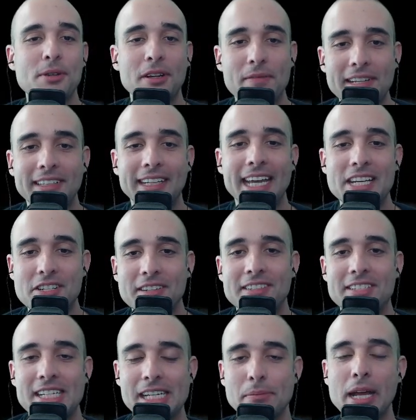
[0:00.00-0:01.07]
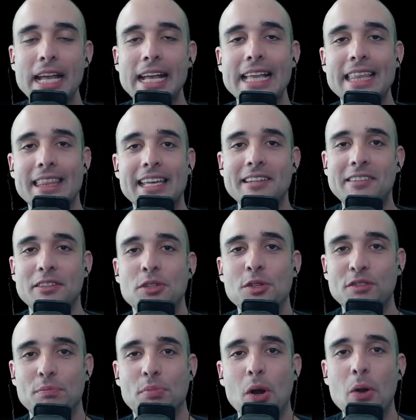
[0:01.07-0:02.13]
Investigations team. This news
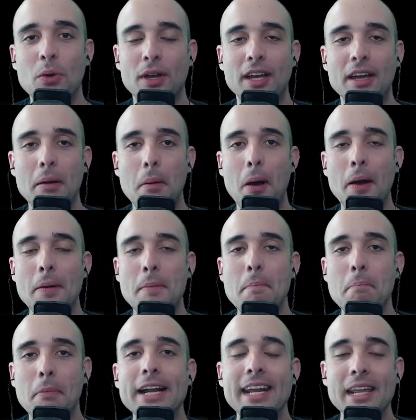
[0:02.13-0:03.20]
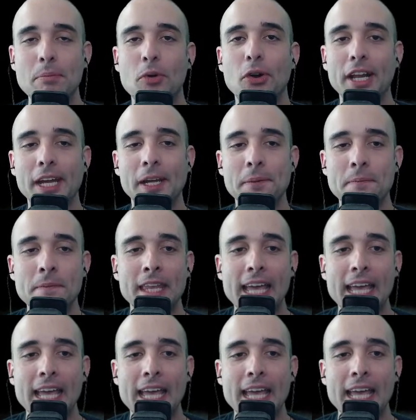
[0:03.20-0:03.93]
broke on Monday morning.